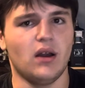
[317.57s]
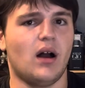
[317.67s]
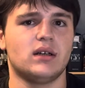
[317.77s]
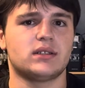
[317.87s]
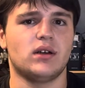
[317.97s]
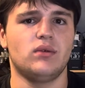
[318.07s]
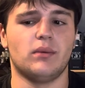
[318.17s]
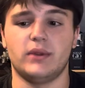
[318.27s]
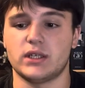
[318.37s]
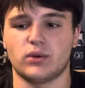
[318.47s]
Also,
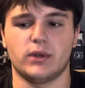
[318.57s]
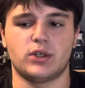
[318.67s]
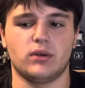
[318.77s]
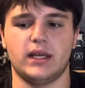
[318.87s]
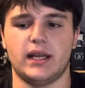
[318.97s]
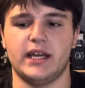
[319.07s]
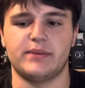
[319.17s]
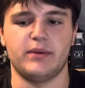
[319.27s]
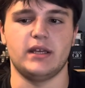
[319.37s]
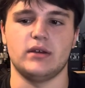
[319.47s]
this original DNA
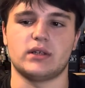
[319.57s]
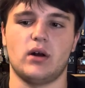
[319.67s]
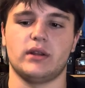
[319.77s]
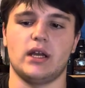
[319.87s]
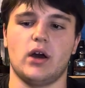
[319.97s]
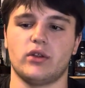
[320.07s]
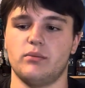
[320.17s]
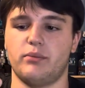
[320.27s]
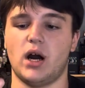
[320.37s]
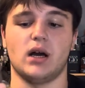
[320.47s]
is being used in all the
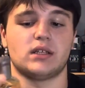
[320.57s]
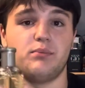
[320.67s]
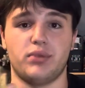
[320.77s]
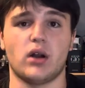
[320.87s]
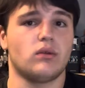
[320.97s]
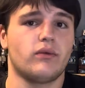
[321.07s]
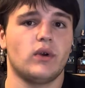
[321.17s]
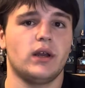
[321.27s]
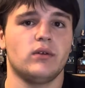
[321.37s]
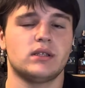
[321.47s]
other Boss bottled
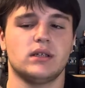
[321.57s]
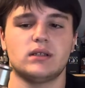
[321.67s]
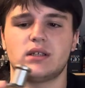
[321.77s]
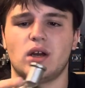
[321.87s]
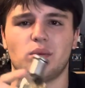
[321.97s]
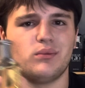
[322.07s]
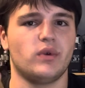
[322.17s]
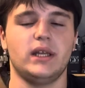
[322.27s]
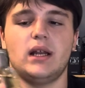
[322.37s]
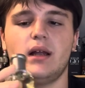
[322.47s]
fragrances, so
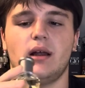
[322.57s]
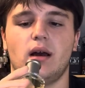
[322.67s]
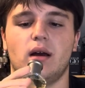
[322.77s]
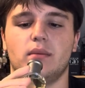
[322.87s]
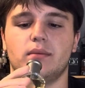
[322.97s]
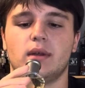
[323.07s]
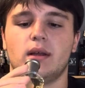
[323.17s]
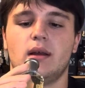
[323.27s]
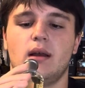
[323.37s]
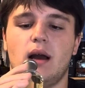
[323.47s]
really not,
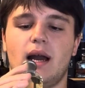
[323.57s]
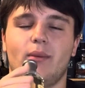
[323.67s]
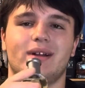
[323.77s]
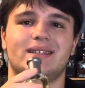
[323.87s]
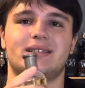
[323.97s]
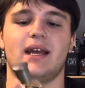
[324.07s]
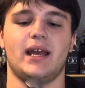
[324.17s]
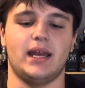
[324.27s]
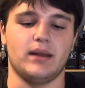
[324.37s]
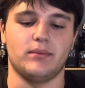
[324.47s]
I would
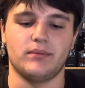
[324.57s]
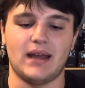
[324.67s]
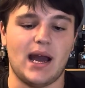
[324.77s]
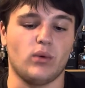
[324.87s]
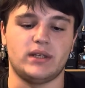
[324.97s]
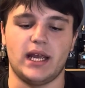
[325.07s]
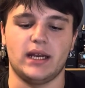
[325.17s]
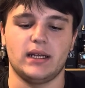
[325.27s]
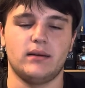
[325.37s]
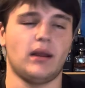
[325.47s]
say,
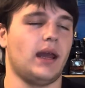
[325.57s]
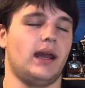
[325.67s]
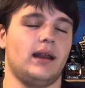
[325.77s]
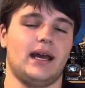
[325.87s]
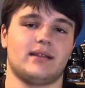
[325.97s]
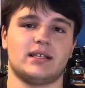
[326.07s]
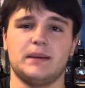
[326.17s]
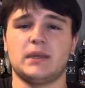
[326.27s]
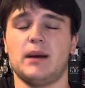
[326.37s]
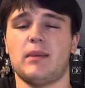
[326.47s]
outdated. And at the
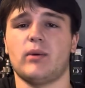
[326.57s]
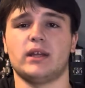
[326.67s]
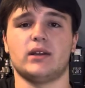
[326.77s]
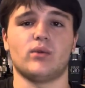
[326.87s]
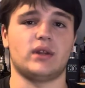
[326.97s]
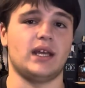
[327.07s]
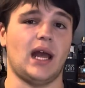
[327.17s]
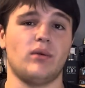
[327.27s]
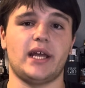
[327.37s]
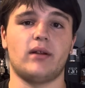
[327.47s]
same time, I really don't think
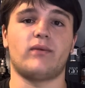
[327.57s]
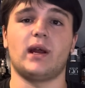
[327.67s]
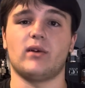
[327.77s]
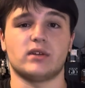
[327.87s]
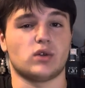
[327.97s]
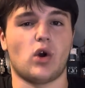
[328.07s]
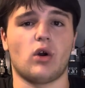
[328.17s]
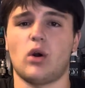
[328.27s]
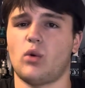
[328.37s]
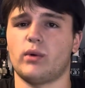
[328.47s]
outdated fragrances
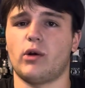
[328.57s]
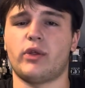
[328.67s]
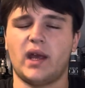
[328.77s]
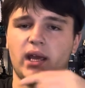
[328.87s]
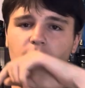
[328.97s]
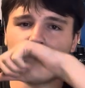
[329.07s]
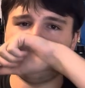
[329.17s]
are a real thing.